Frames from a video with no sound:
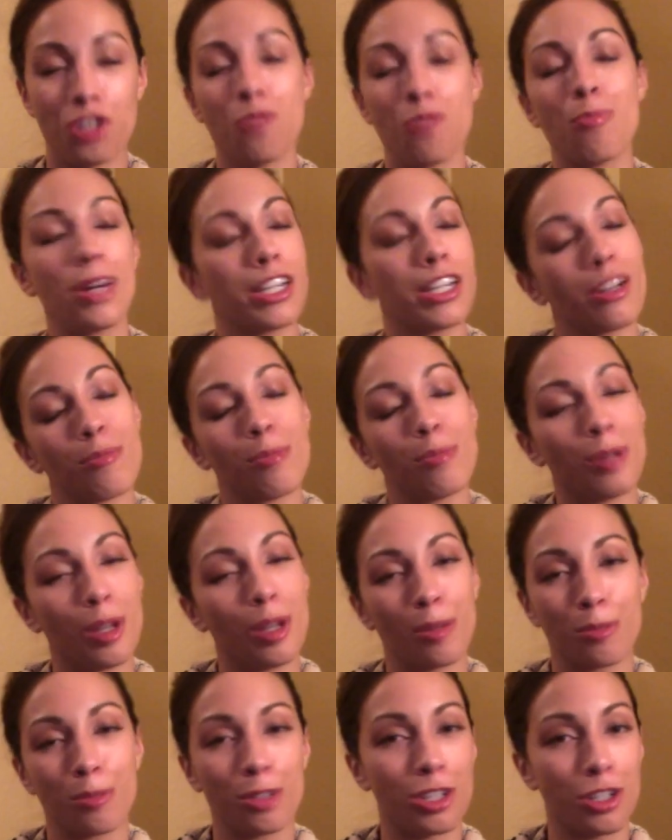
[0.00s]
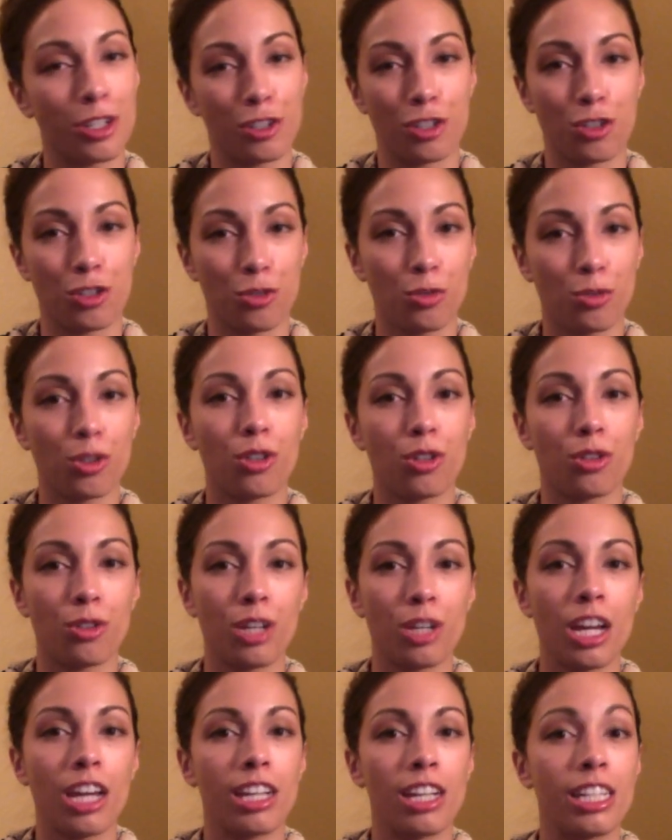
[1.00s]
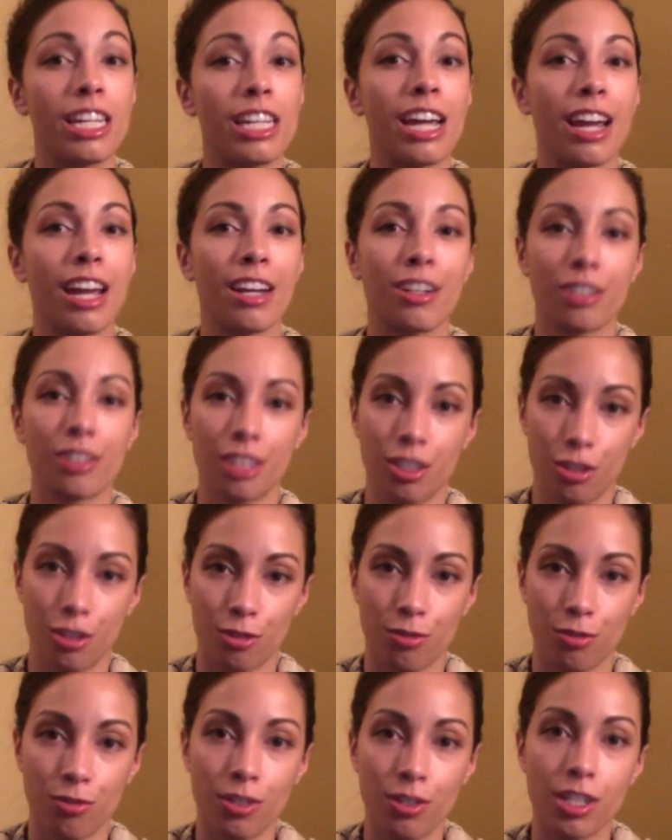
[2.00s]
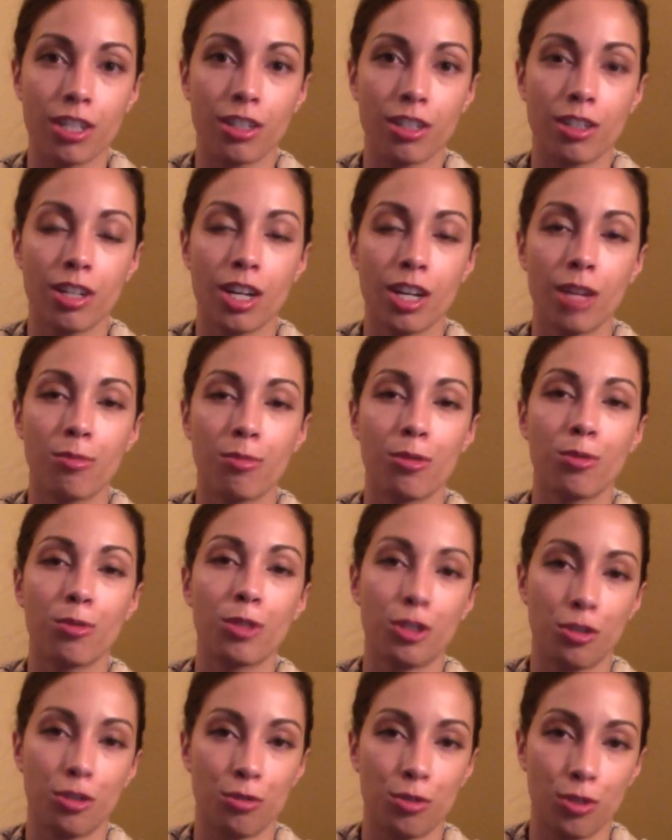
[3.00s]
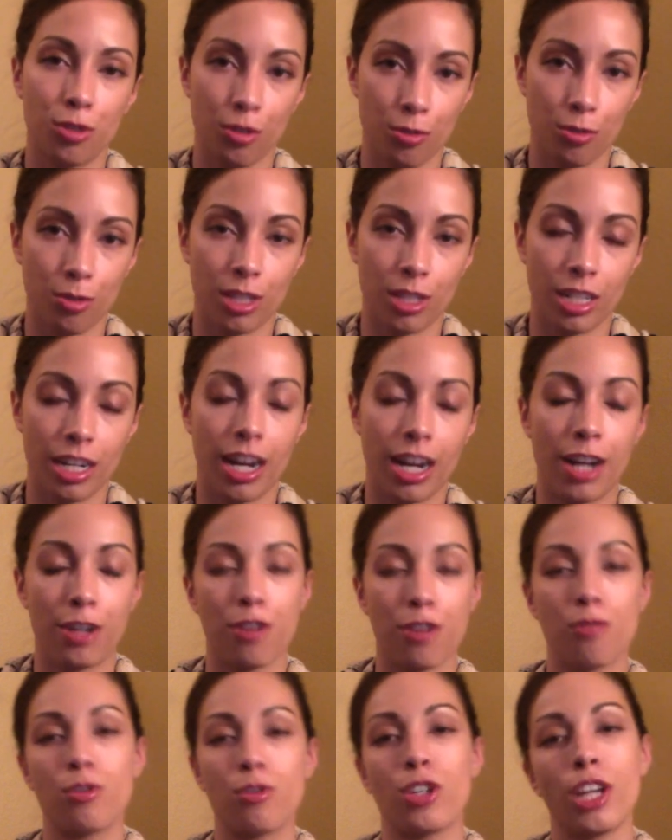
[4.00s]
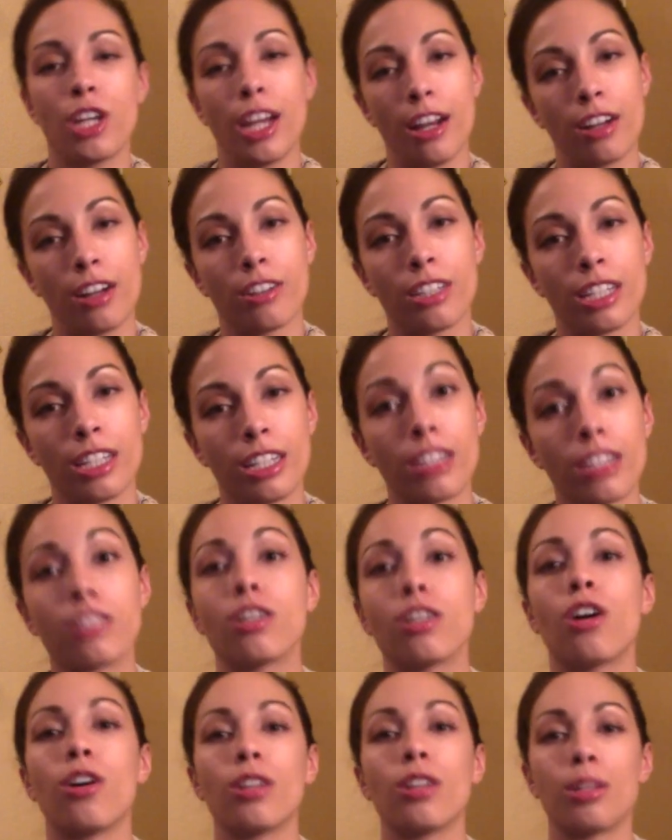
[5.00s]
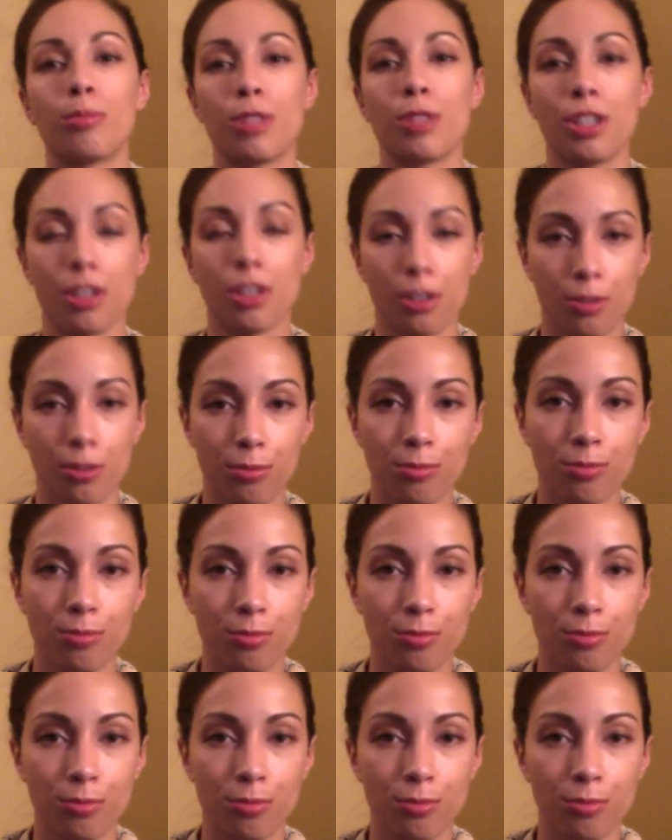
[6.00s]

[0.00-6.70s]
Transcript: You might not be able to control the anger that you feel, but what you do with it, how you channel it, is all up to you.